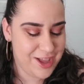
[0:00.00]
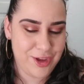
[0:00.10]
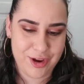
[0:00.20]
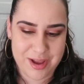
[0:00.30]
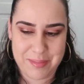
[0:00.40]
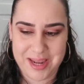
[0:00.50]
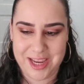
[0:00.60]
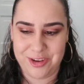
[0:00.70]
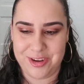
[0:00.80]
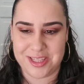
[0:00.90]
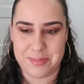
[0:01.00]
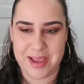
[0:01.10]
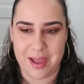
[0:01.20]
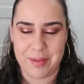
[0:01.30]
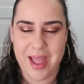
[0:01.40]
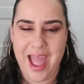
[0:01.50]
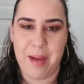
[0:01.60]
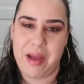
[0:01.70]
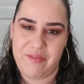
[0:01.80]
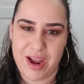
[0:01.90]
you're a comedian who does makeup. And
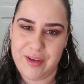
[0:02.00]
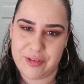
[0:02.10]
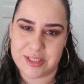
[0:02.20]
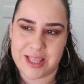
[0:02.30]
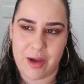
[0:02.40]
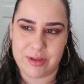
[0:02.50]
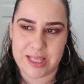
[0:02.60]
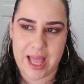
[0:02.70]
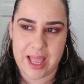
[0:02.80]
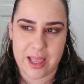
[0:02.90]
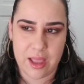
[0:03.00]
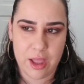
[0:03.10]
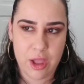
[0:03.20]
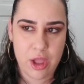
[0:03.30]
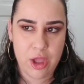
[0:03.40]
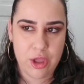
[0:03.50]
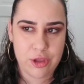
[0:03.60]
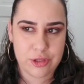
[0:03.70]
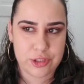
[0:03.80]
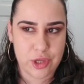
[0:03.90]
my very first thought was like,
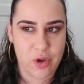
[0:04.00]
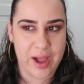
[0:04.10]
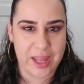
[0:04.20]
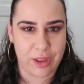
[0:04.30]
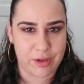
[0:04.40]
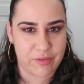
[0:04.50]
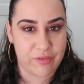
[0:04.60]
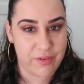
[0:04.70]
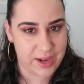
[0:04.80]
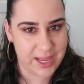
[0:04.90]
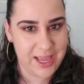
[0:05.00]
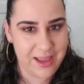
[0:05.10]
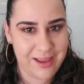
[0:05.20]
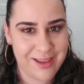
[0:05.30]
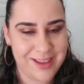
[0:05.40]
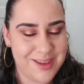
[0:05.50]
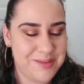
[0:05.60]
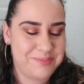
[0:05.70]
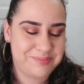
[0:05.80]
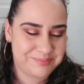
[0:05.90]
so I look funny?
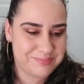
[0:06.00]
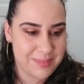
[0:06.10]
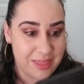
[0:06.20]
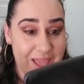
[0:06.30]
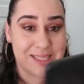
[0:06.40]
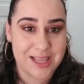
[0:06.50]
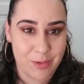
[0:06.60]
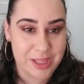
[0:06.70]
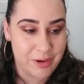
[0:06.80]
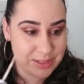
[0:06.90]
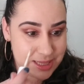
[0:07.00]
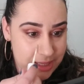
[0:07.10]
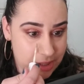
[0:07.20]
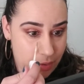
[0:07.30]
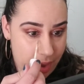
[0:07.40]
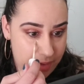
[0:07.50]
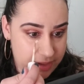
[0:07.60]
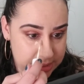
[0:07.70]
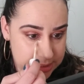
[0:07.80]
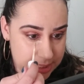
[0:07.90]
That's not what they were saying though,
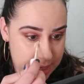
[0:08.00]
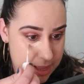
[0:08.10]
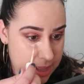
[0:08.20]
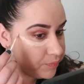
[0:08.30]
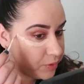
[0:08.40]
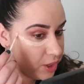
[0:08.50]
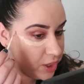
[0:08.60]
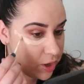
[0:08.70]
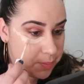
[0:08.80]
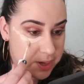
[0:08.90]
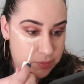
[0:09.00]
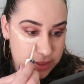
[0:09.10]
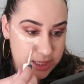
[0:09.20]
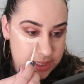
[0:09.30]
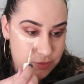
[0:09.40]
obviously. You know, but it really did